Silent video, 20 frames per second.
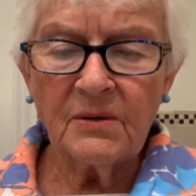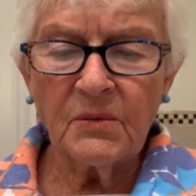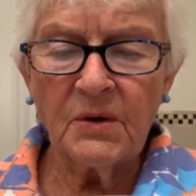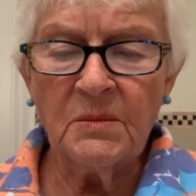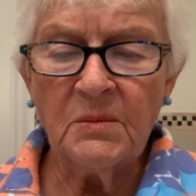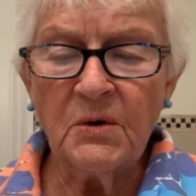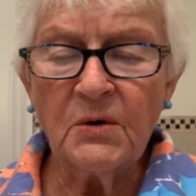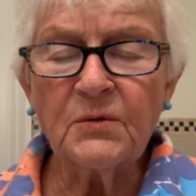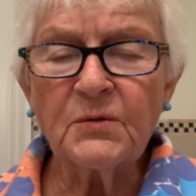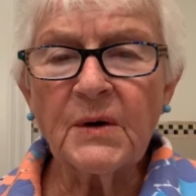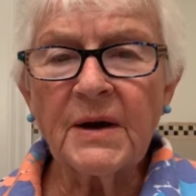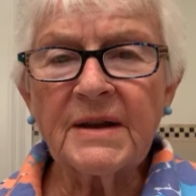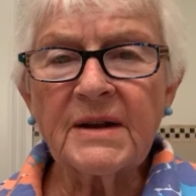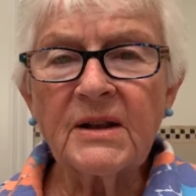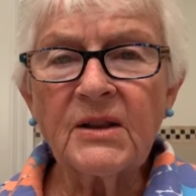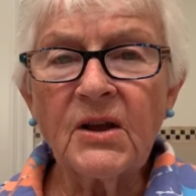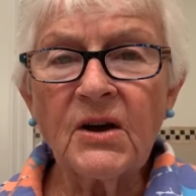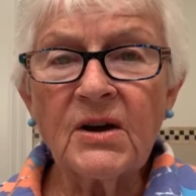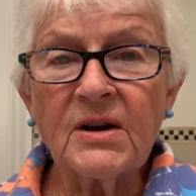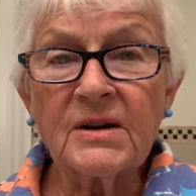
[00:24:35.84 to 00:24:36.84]
We move right
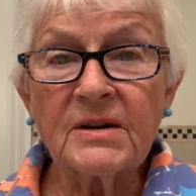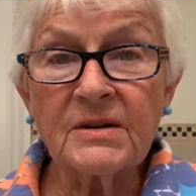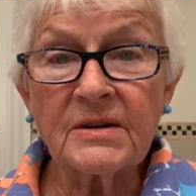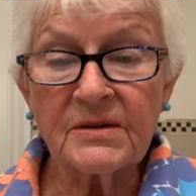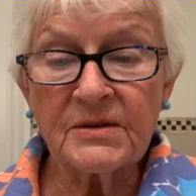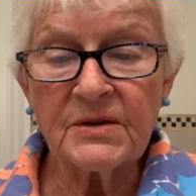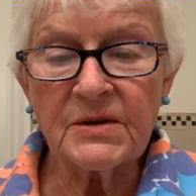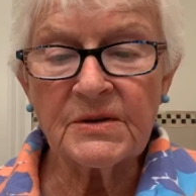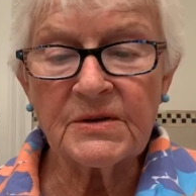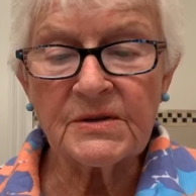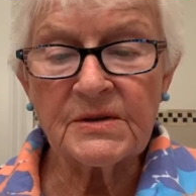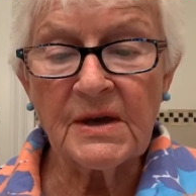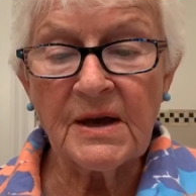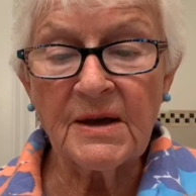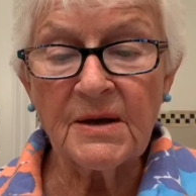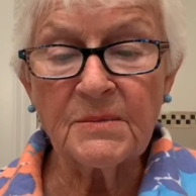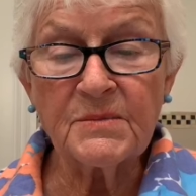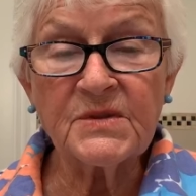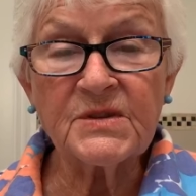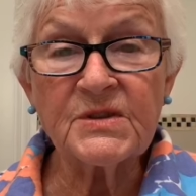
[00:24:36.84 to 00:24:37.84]
along to
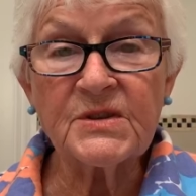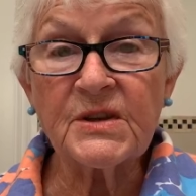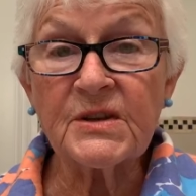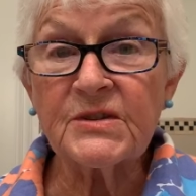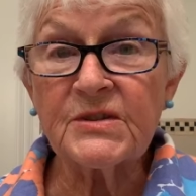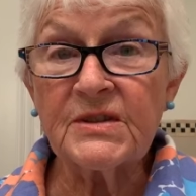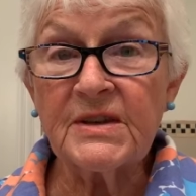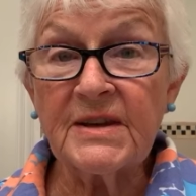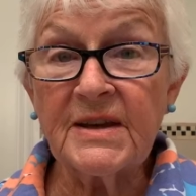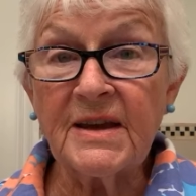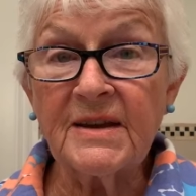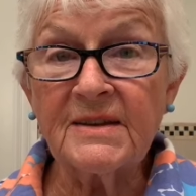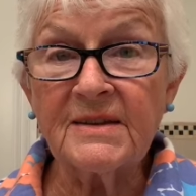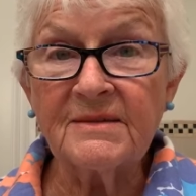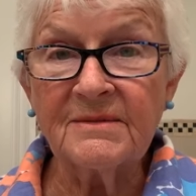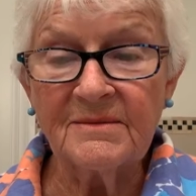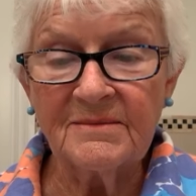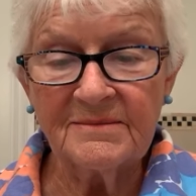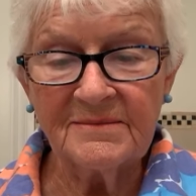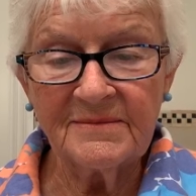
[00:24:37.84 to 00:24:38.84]
Psalm
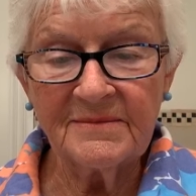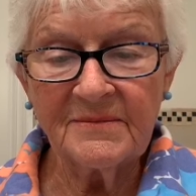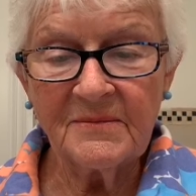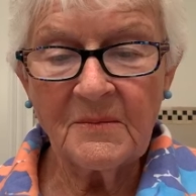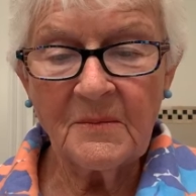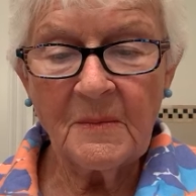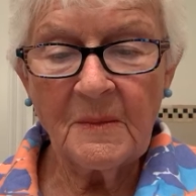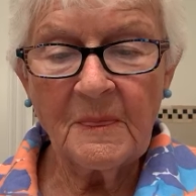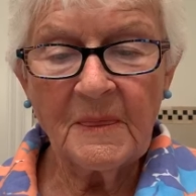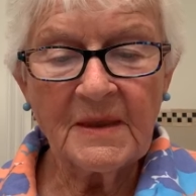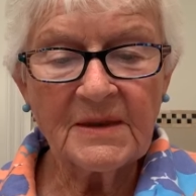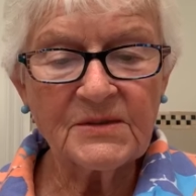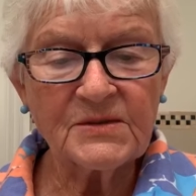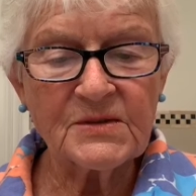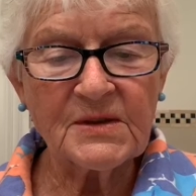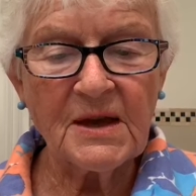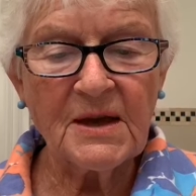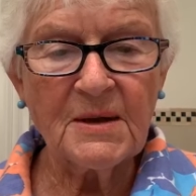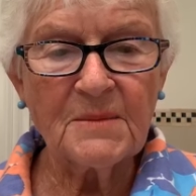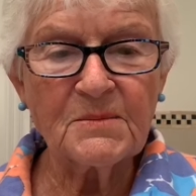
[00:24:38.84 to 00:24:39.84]
68.
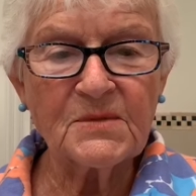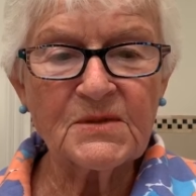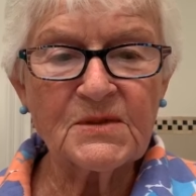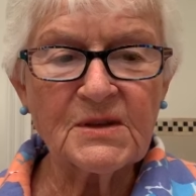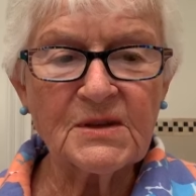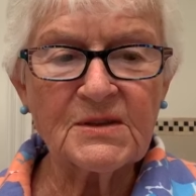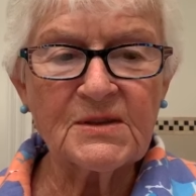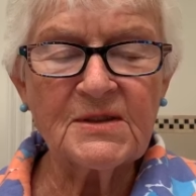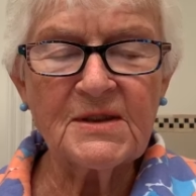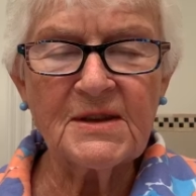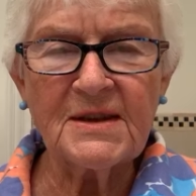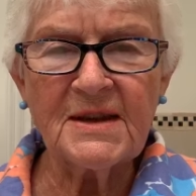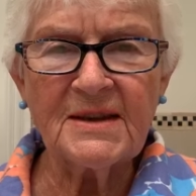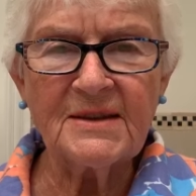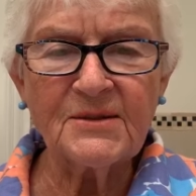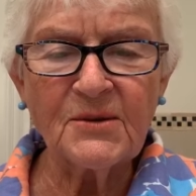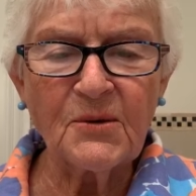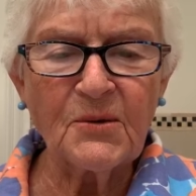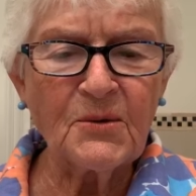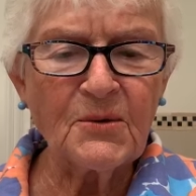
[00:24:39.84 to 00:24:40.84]
Psalm
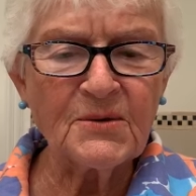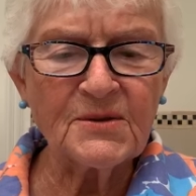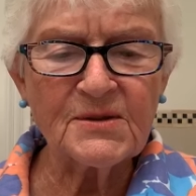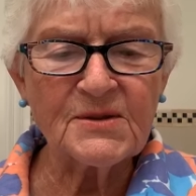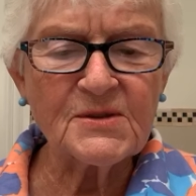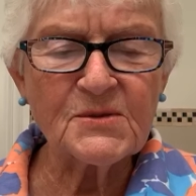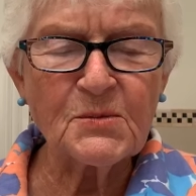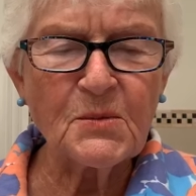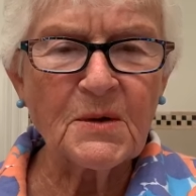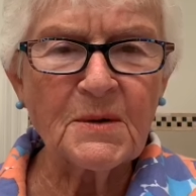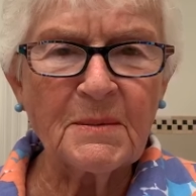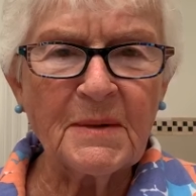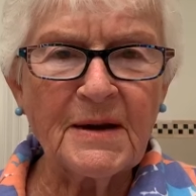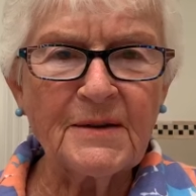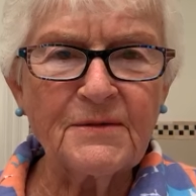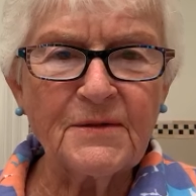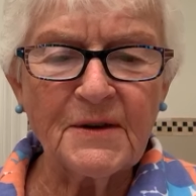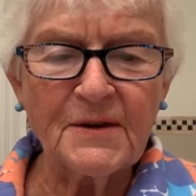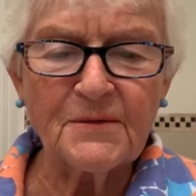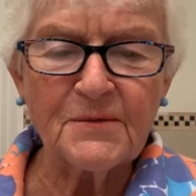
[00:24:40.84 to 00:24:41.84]
68. Oh, this is one of
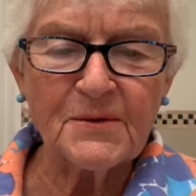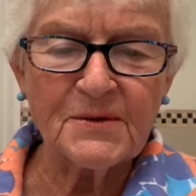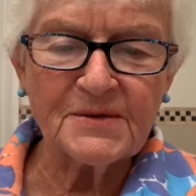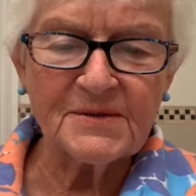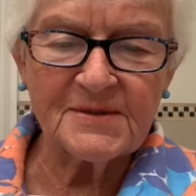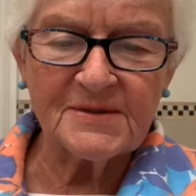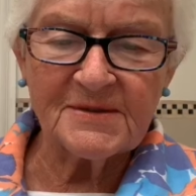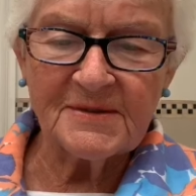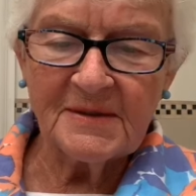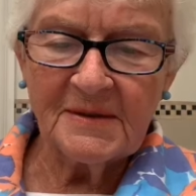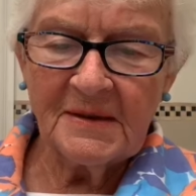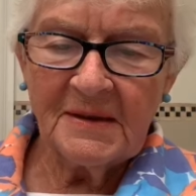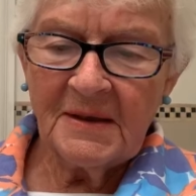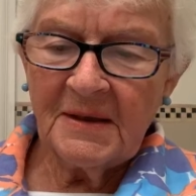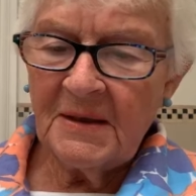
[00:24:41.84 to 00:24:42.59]
my favorites.